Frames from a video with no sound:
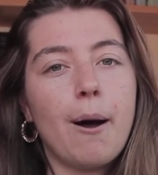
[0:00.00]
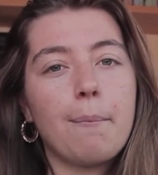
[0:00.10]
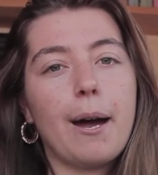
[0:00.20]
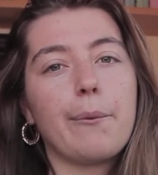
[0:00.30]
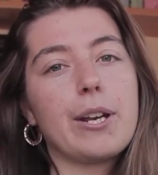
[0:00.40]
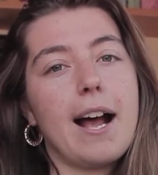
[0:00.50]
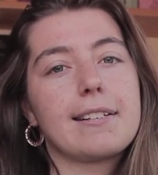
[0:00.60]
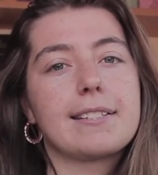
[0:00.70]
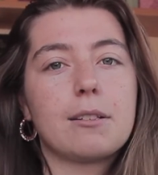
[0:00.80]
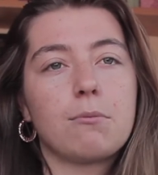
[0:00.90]
up, I would
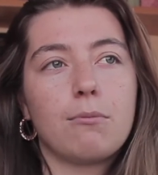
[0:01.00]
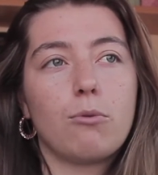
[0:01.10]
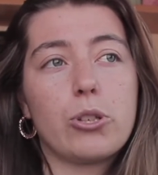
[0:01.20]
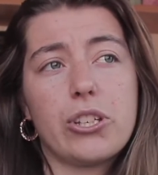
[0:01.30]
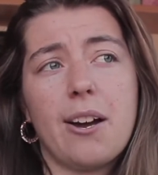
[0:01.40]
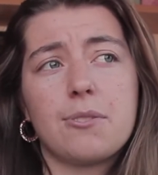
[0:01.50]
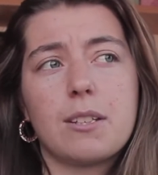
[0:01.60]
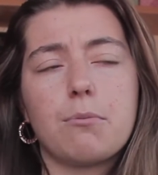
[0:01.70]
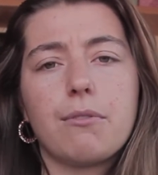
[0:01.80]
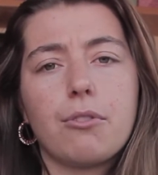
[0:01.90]
ask them which house they
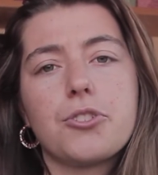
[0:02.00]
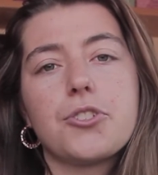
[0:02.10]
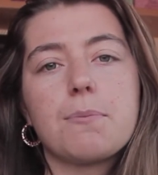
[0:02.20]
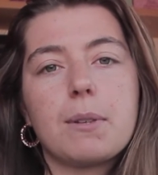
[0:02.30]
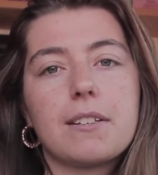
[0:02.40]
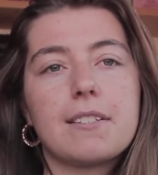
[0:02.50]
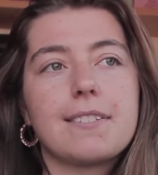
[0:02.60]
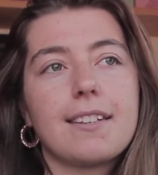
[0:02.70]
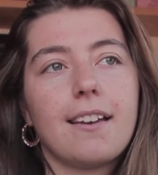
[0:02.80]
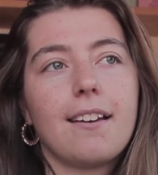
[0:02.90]
preferred, just
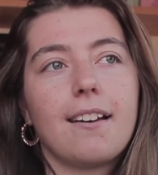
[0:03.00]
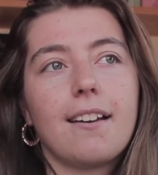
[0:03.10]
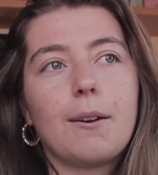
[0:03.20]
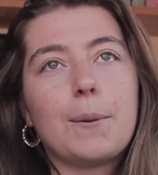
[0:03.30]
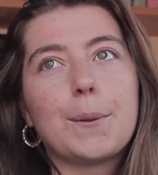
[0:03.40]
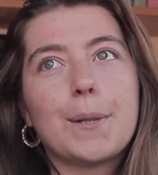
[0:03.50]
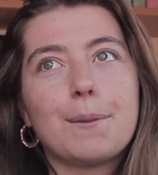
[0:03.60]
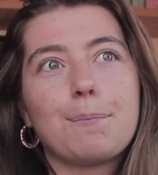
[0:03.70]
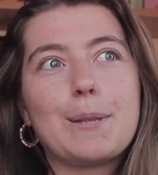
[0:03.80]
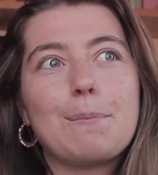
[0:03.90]
because
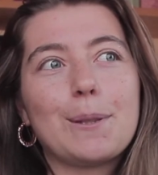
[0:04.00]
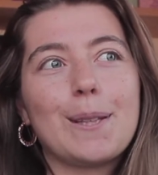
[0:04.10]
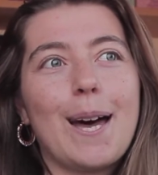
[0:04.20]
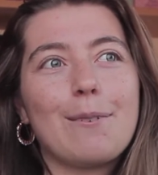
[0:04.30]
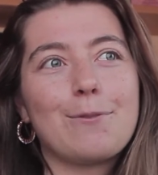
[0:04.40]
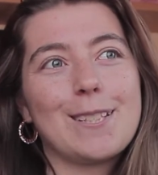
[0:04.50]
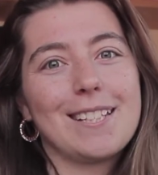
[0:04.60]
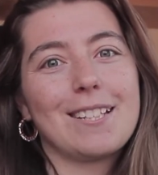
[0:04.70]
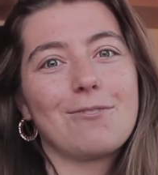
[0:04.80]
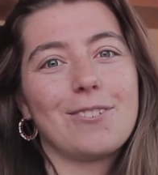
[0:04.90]
people that
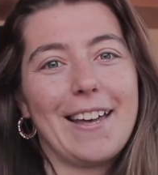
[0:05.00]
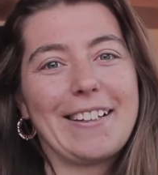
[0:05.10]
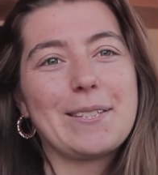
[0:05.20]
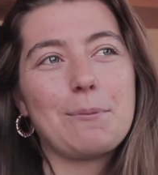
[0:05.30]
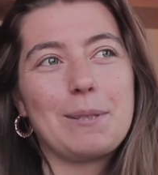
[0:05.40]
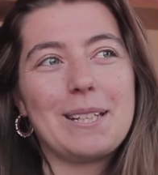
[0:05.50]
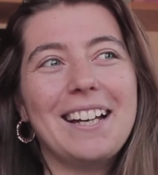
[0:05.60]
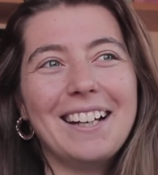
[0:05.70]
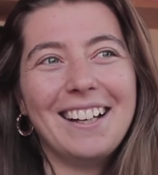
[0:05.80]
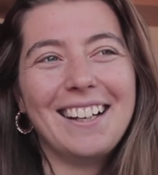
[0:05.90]
visit like to be
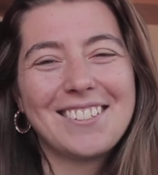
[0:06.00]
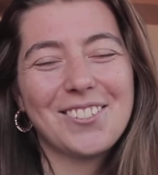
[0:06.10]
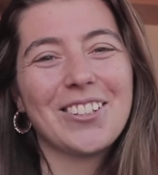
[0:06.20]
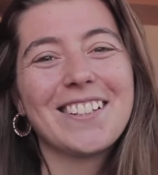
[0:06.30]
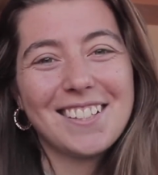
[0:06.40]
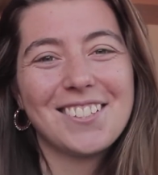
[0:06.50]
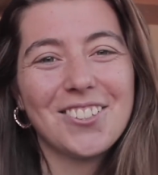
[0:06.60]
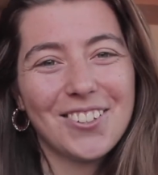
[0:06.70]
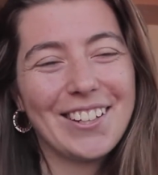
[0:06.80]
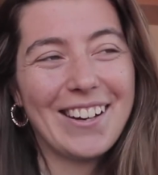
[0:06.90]
sorted
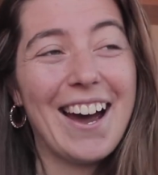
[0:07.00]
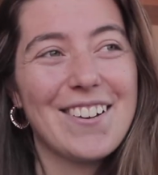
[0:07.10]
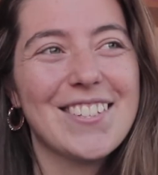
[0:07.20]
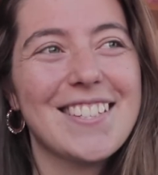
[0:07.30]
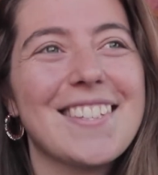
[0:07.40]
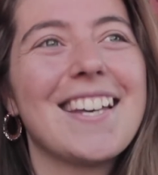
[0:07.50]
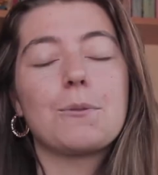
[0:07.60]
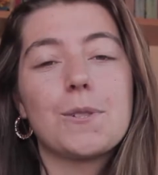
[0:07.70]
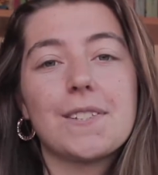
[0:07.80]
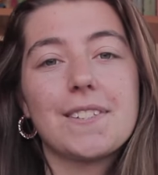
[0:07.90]
into their houses. There
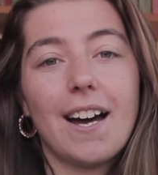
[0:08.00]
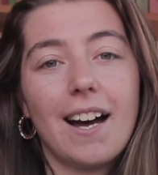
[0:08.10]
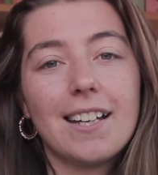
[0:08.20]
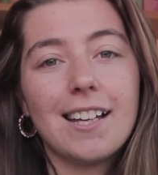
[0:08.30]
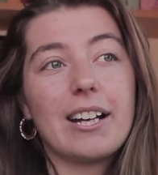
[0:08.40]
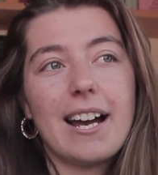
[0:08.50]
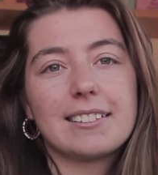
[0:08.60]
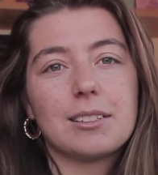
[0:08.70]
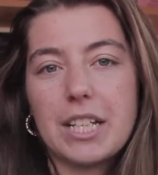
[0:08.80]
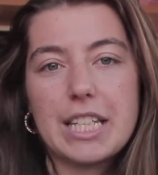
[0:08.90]
was this guy, and I
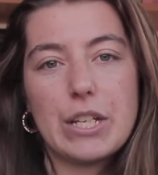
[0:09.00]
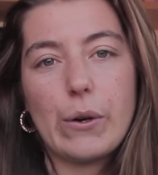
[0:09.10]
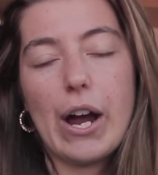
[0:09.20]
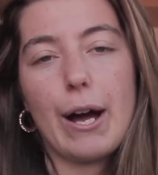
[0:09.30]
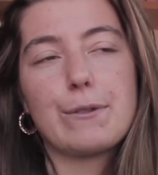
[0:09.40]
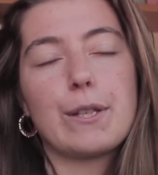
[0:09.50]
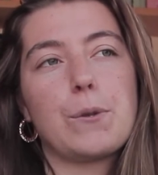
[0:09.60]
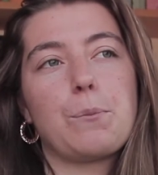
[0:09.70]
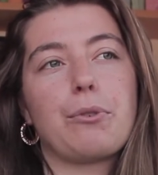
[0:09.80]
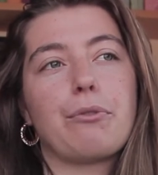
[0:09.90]
asked him, is there a house that
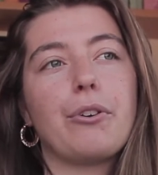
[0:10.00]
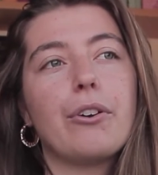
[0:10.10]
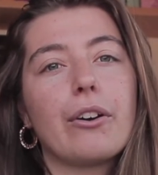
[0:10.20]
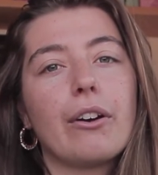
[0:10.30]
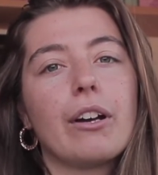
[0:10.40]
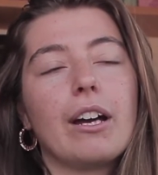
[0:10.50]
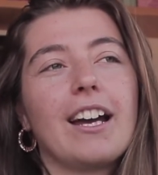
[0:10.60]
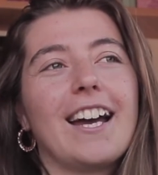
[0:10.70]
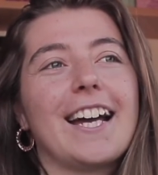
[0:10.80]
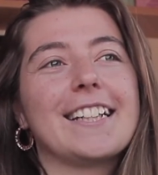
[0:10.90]
you prefer?
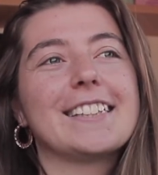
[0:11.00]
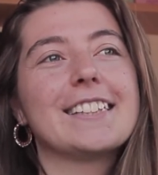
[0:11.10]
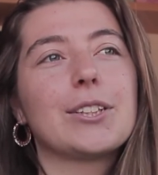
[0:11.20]
And he